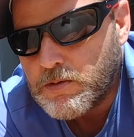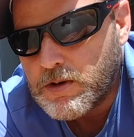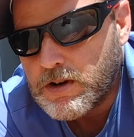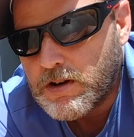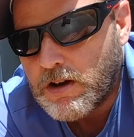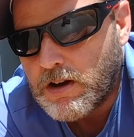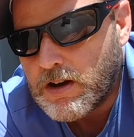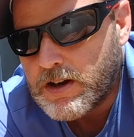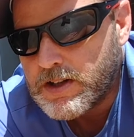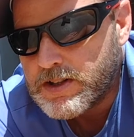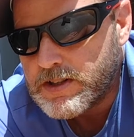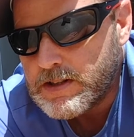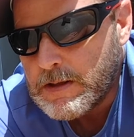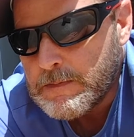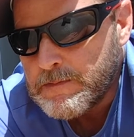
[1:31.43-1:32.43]
we're
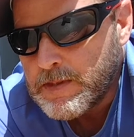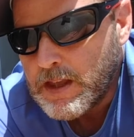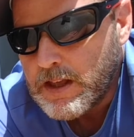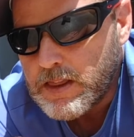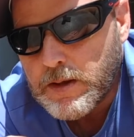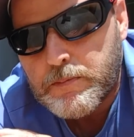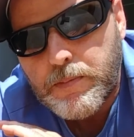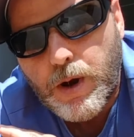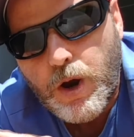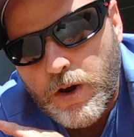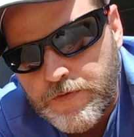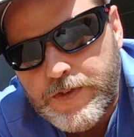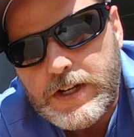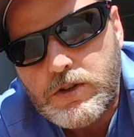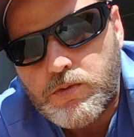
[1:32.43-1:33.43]
on the
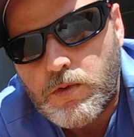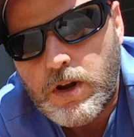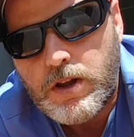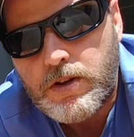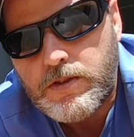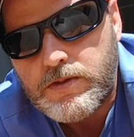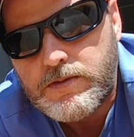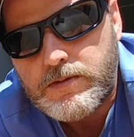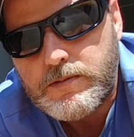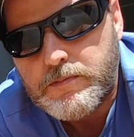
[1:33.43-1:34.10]
perfect road,